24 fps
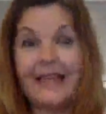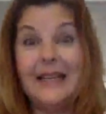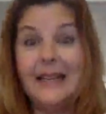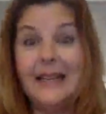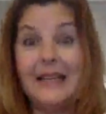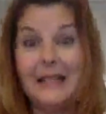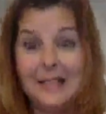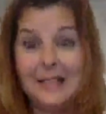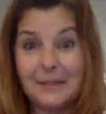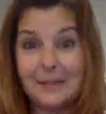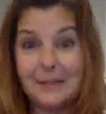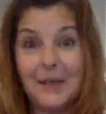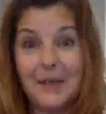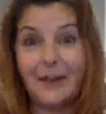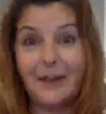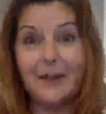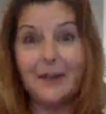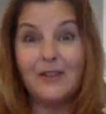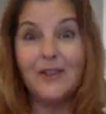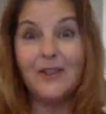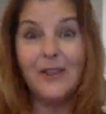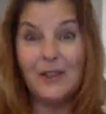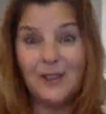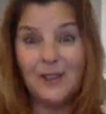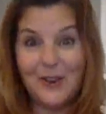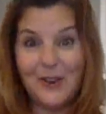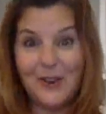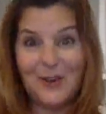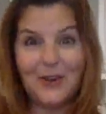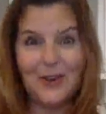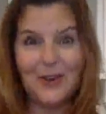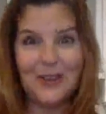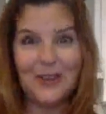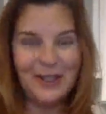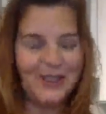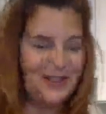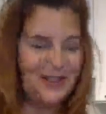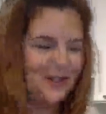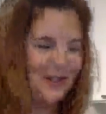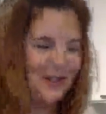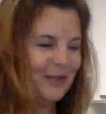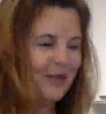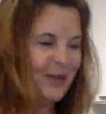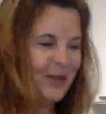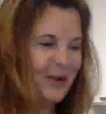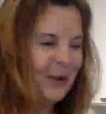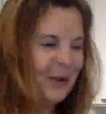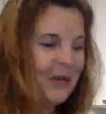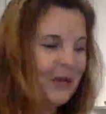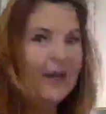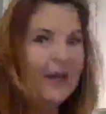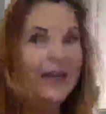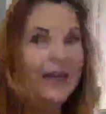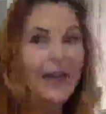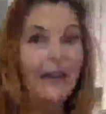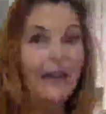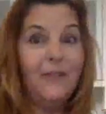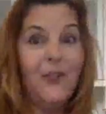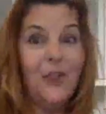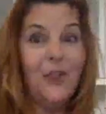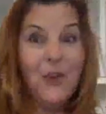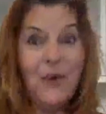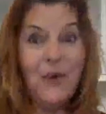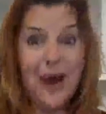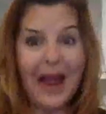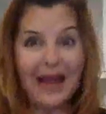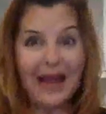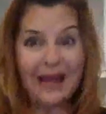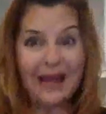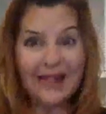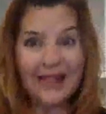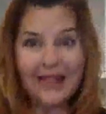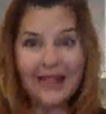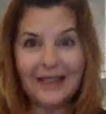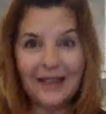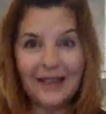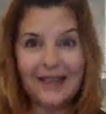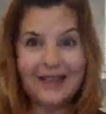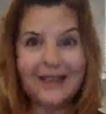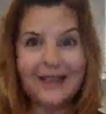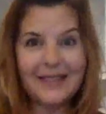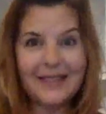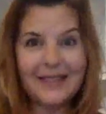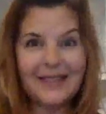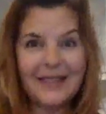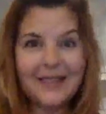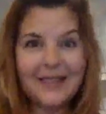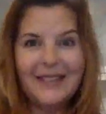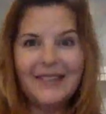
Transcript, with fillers: It oh. smells so good too. So if you added nuts